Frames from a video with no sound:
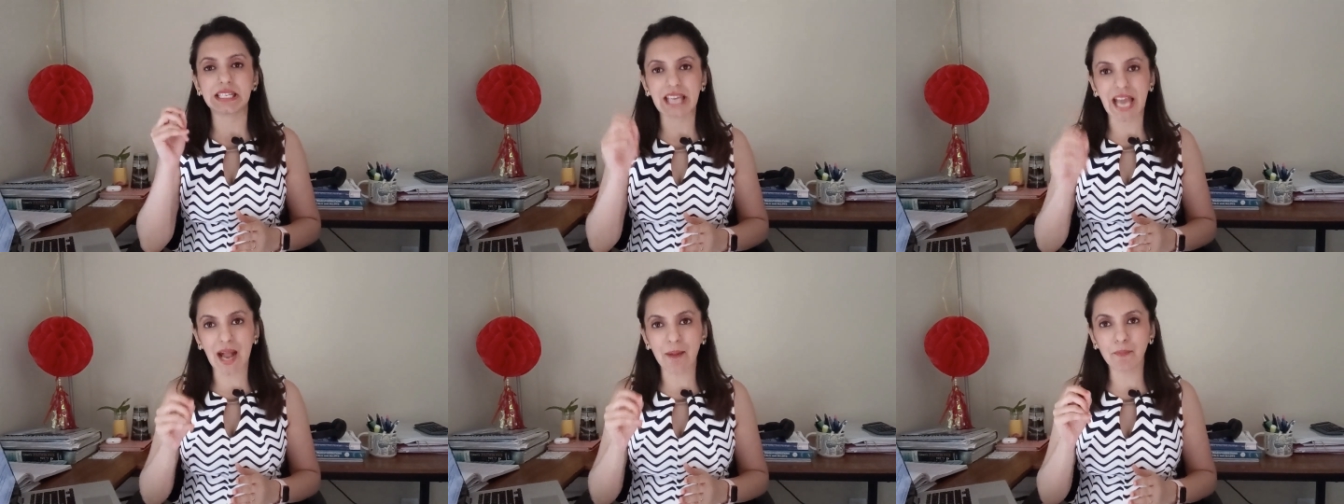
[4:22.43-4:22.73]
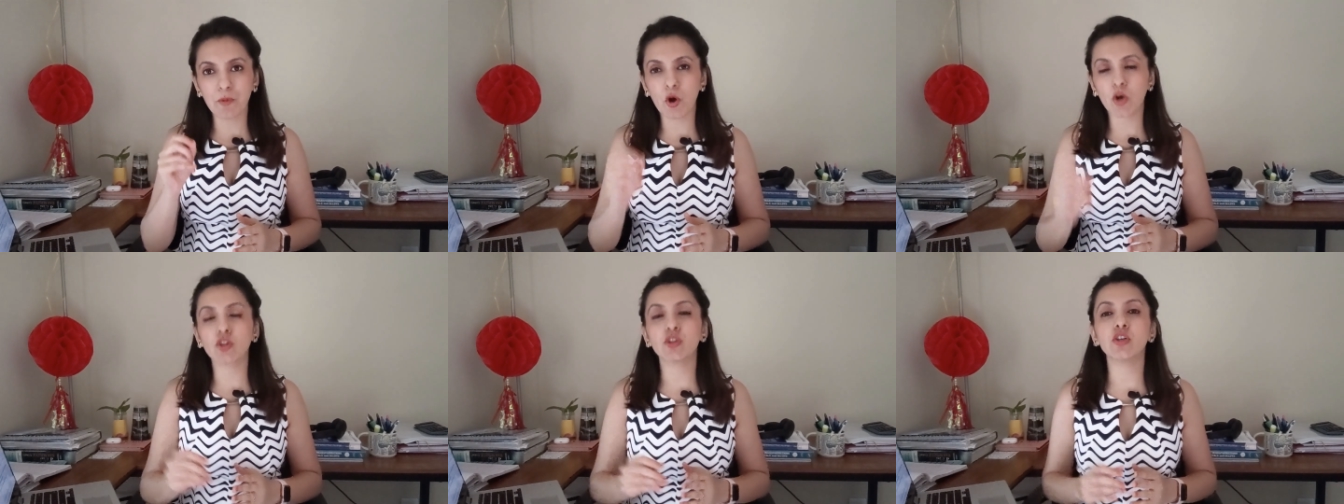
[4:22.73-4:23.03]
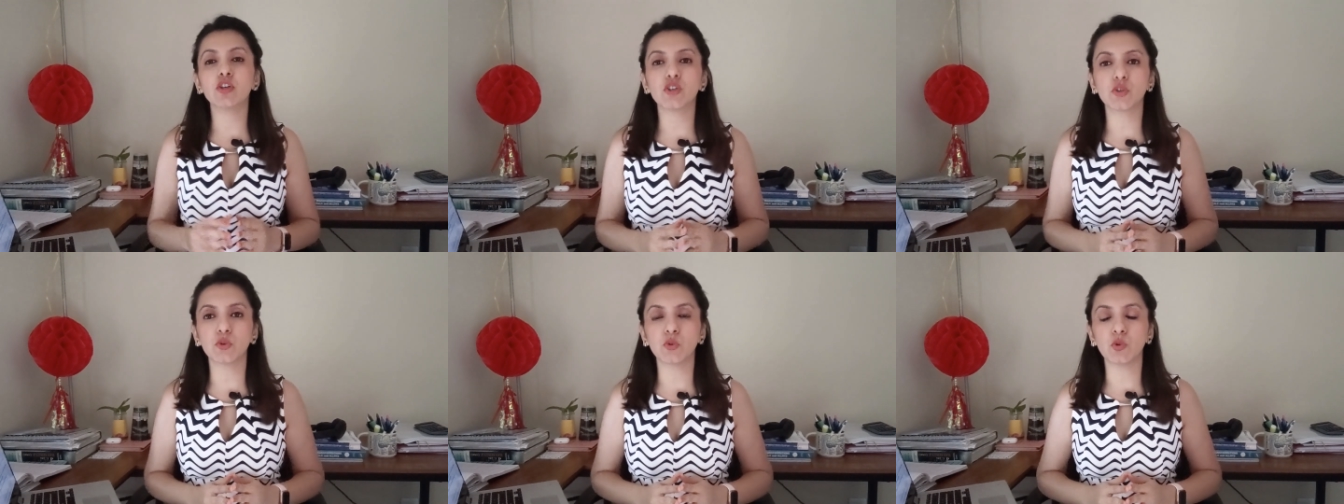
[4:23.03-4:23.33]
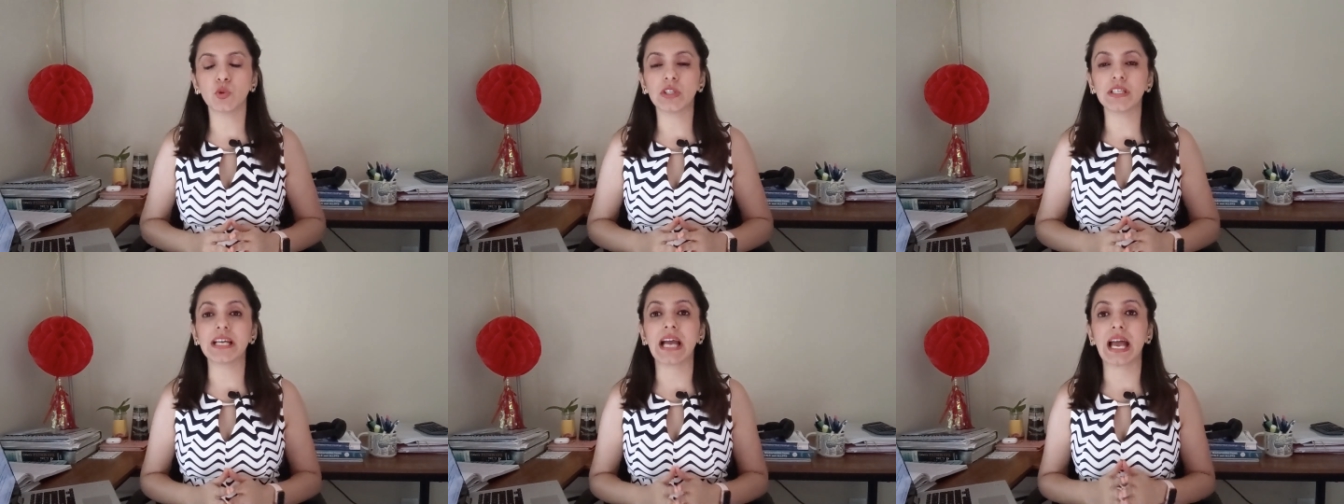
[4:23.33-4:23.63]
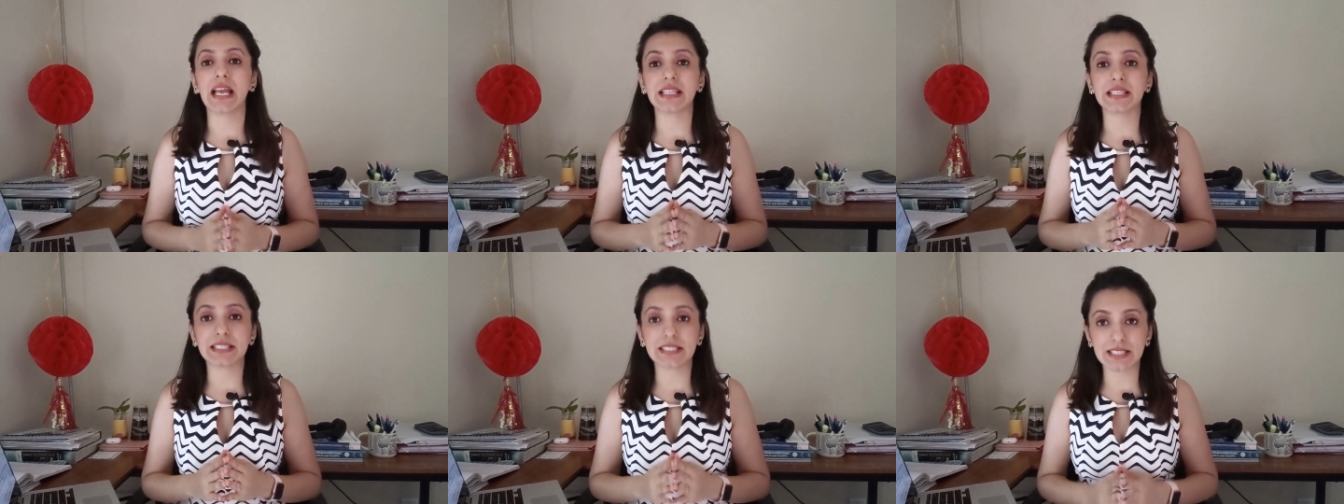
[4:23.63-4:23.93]
Tap on the tooth
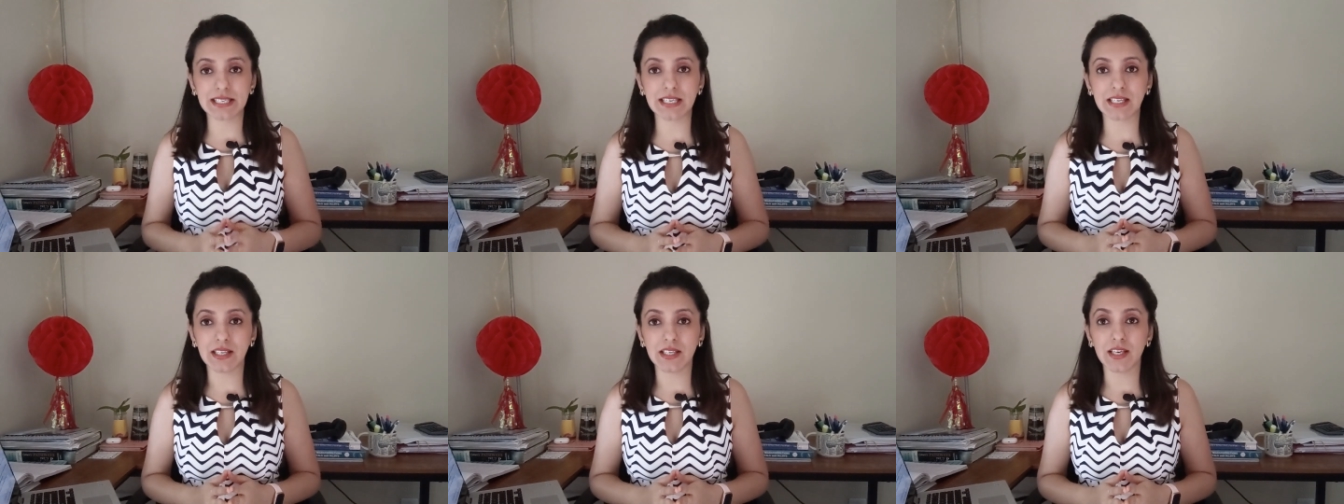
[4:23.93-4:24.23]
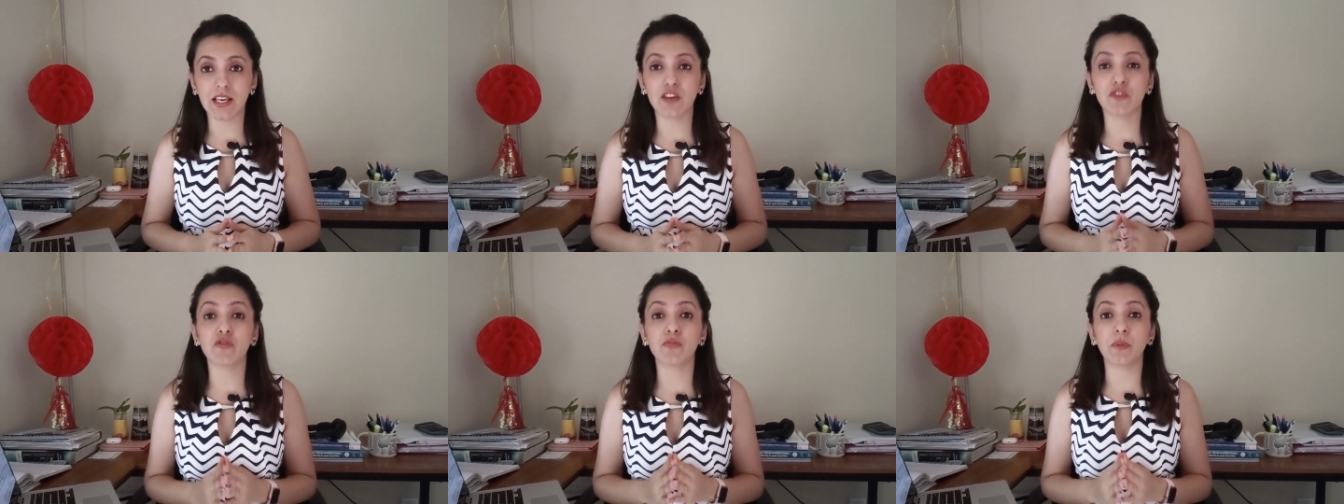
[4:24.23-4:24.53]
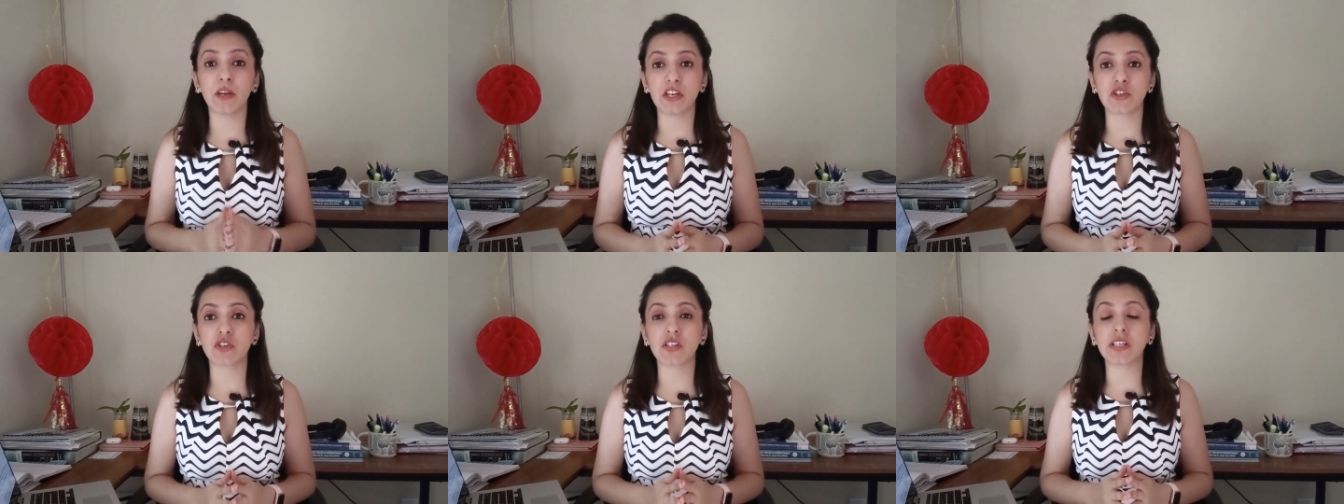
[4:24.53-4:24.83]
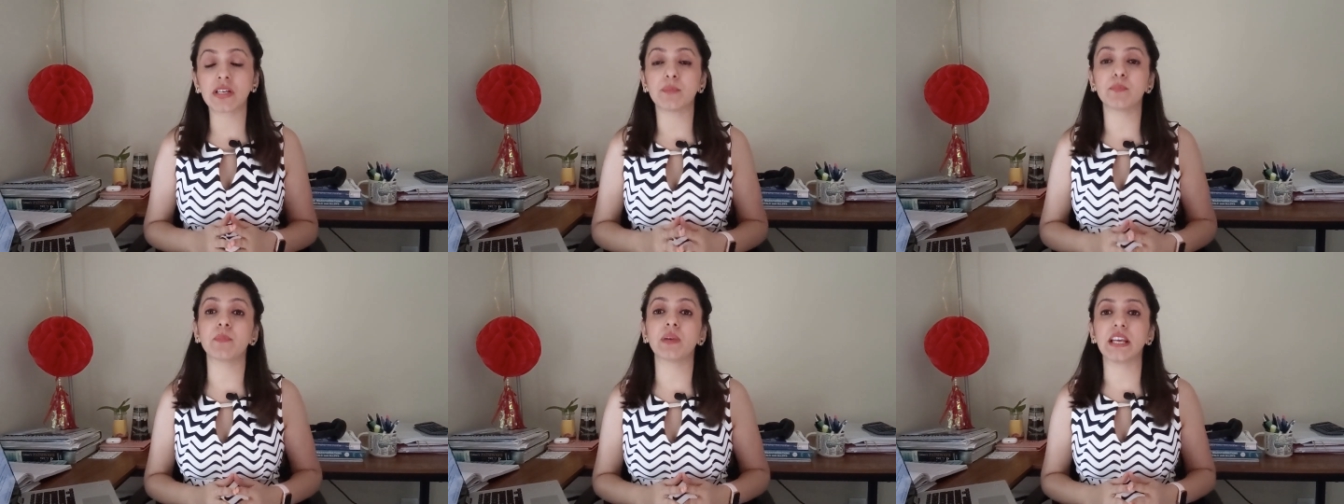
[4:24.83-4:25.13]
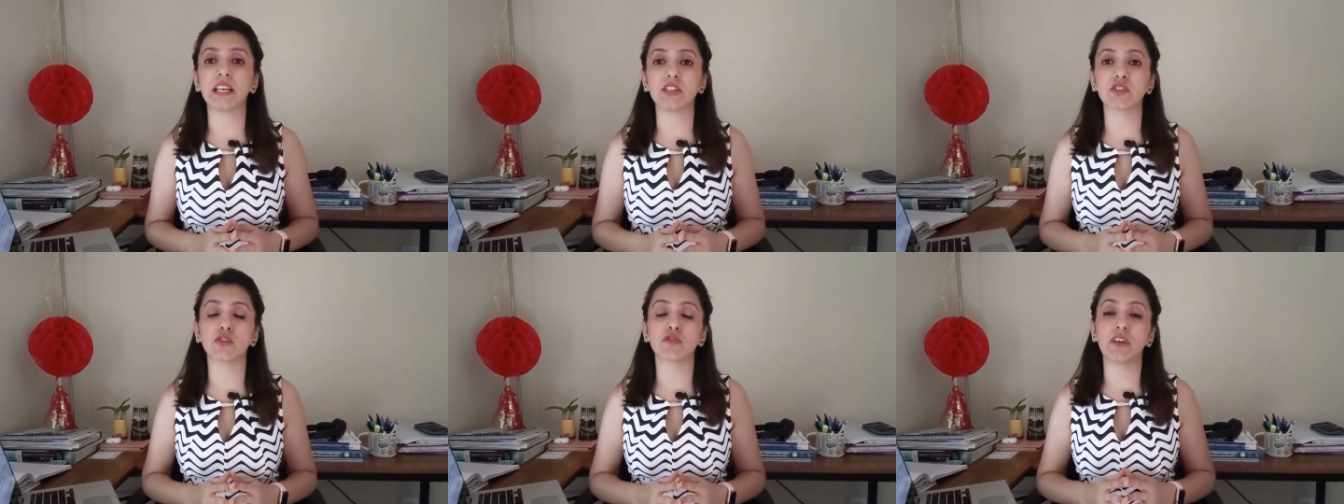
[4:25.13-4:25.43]
and see if patient
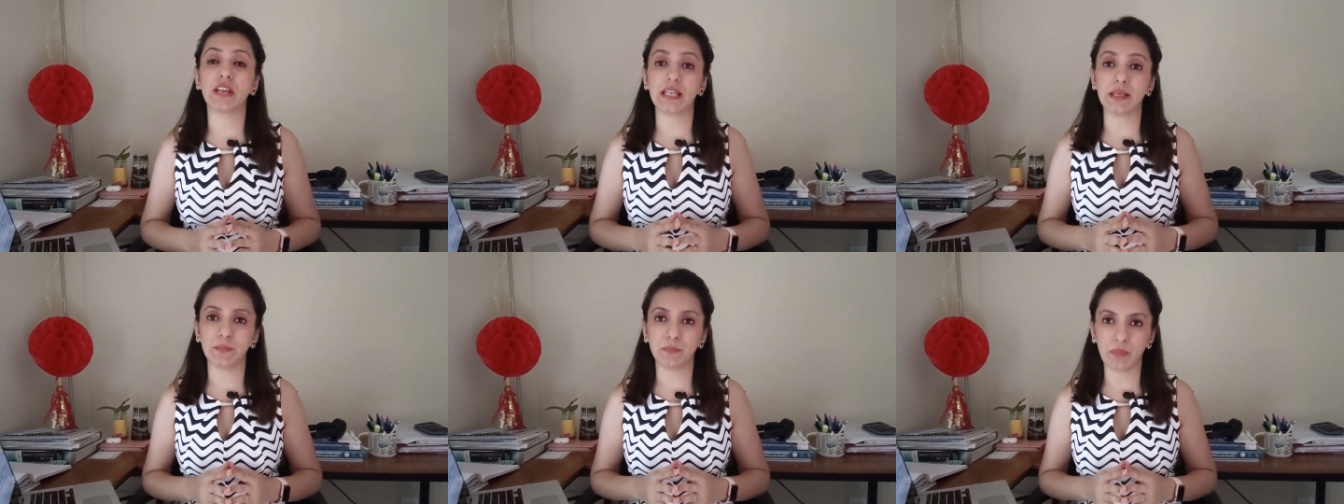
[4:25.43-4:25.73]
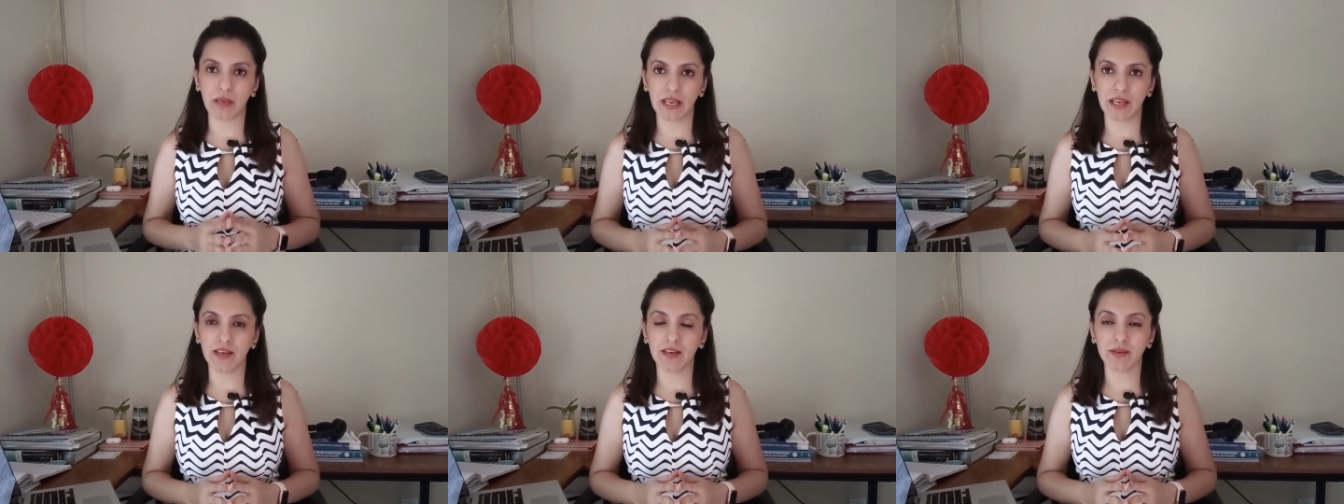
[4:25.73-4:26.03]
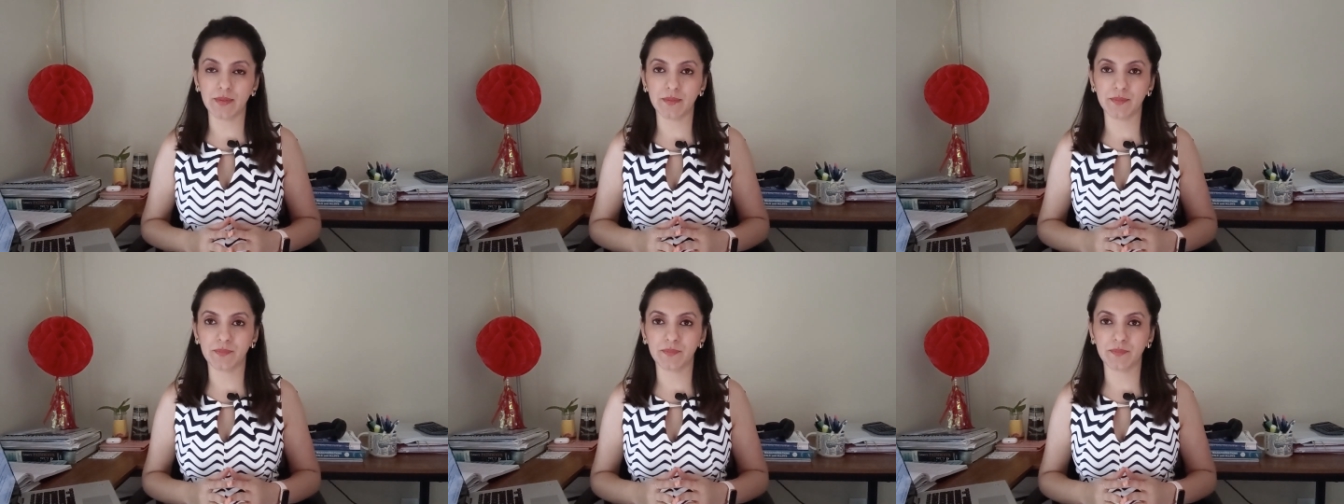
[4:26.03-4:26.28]
complains of any pain.